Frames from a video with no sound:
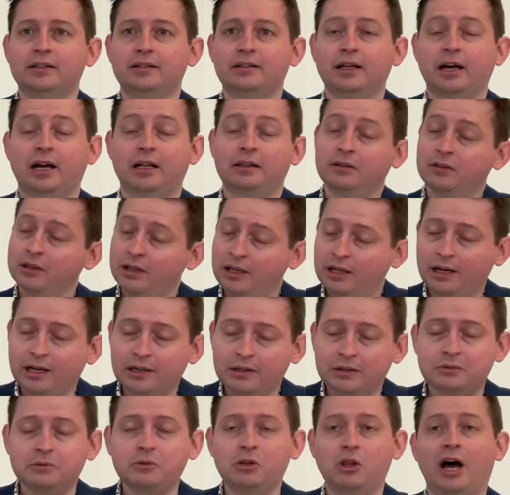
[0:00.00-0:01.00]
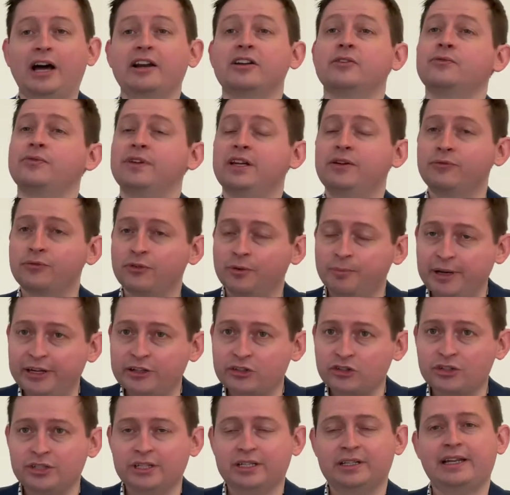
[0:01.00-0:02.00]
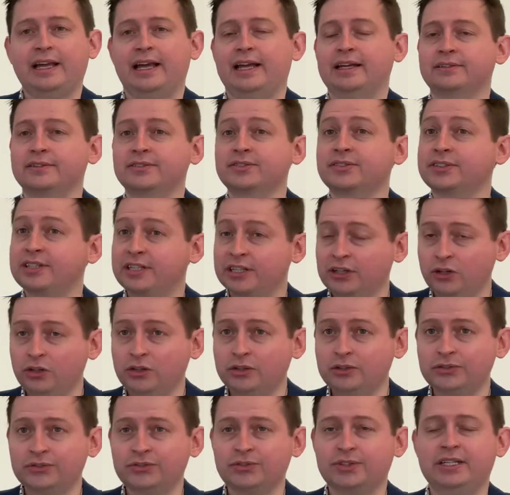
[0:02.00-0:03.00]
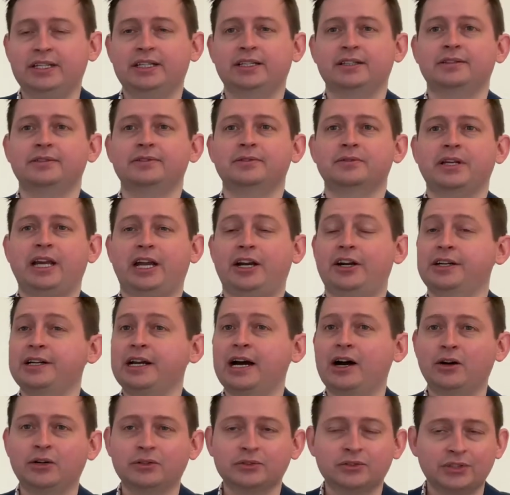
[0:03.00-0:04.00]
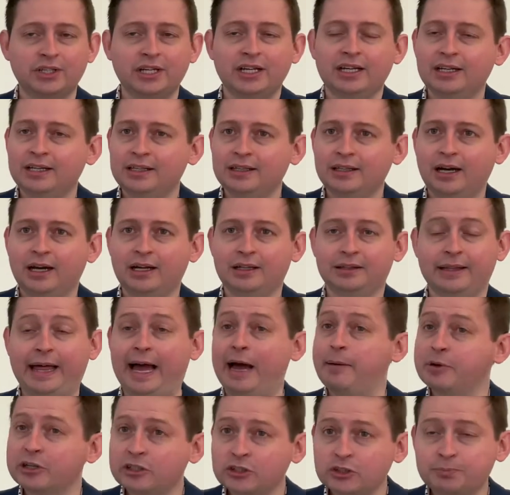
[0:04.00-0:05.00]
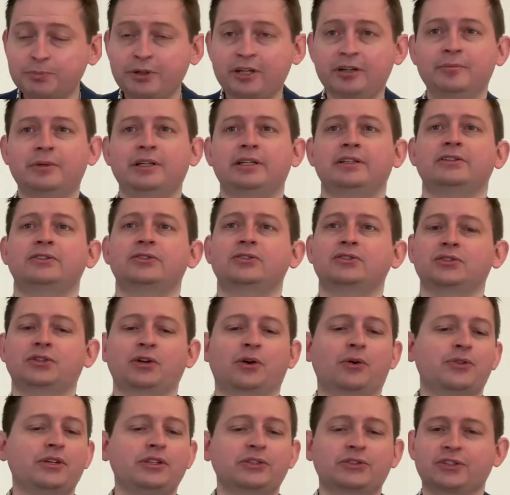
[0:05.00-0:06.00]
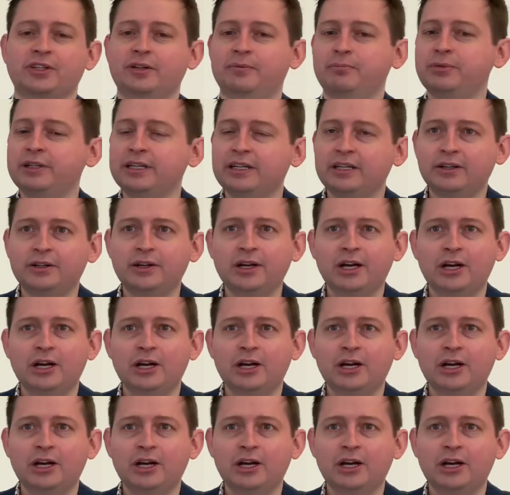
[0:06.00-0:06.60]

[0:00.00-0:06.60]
a, a lot of information and skills in carrying out uh, lab experiments. You know, these can be